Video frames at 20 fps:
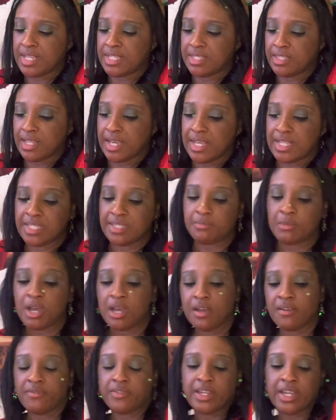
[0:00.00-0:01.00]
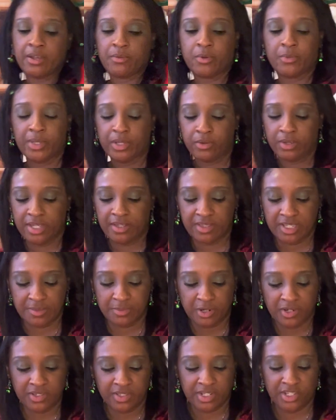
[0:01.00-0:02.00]
Last month, like, well, we gonna give this
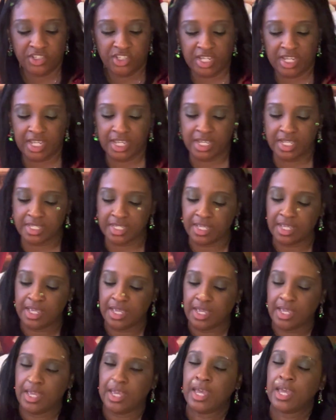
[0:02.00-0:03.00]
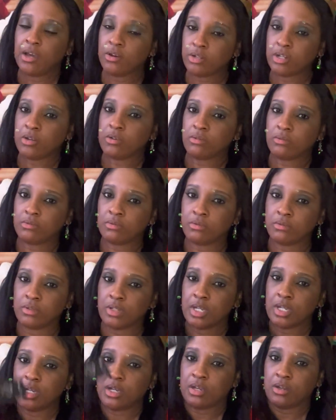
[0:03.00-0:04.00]
person a chance? Hell no.
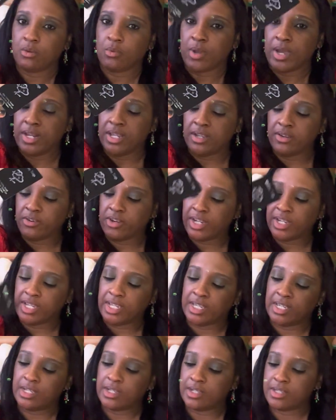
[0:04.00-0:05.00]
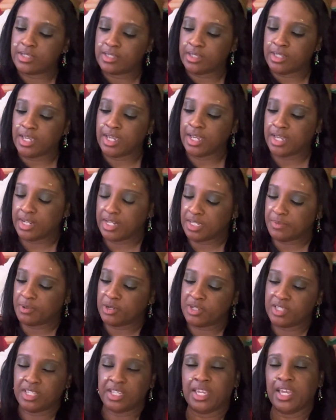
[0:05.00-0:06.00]
Wedding rings. Yeah, this
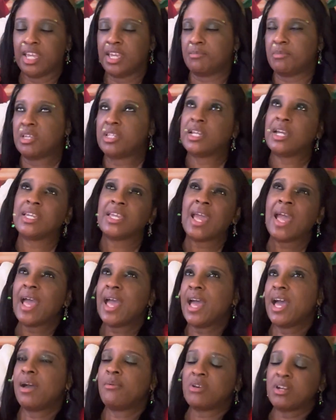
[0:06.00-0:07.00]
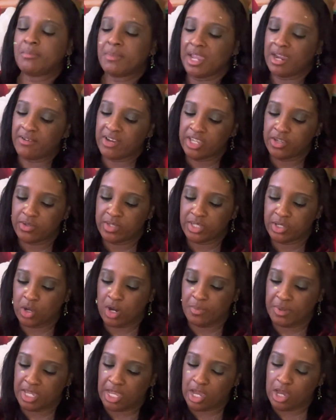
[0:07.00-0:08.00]
person came in like, yeah, I want to marry you,
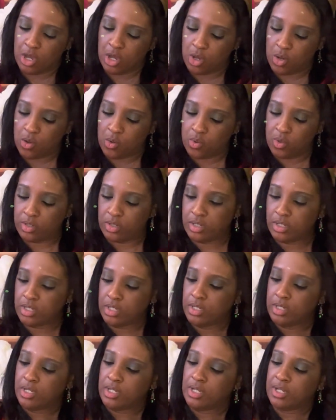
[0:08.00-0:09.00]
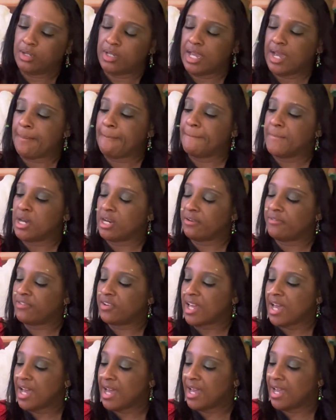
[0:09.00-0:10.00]
Scorpio. Got
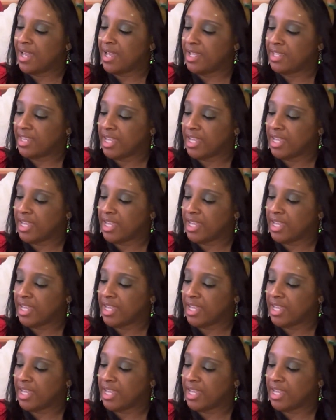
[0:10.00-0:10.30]
butterfly.